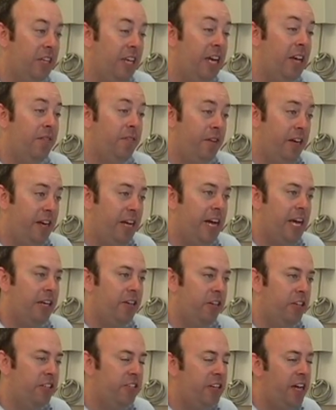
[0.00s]
Yeah, very
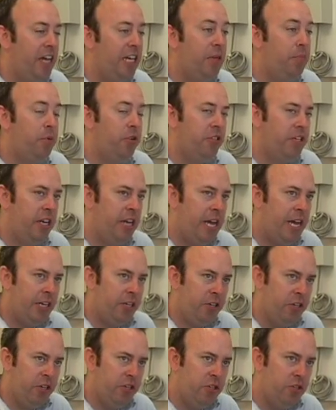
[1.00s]
accurate. It's 90%
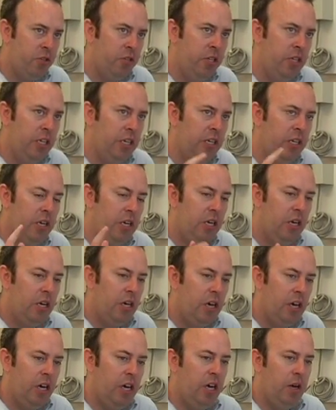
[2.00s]
accurate to the
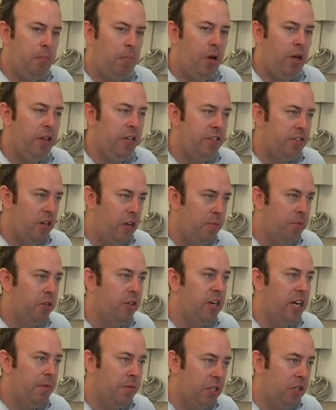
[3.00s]

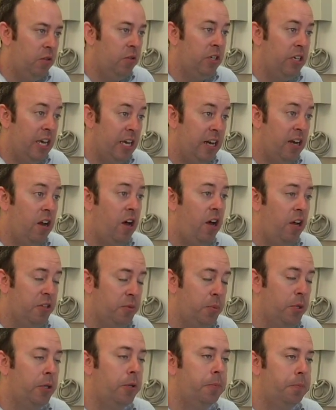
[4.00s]
polysomnogram that you would get at a
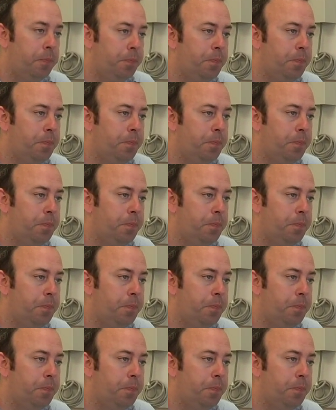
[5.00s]
hospital.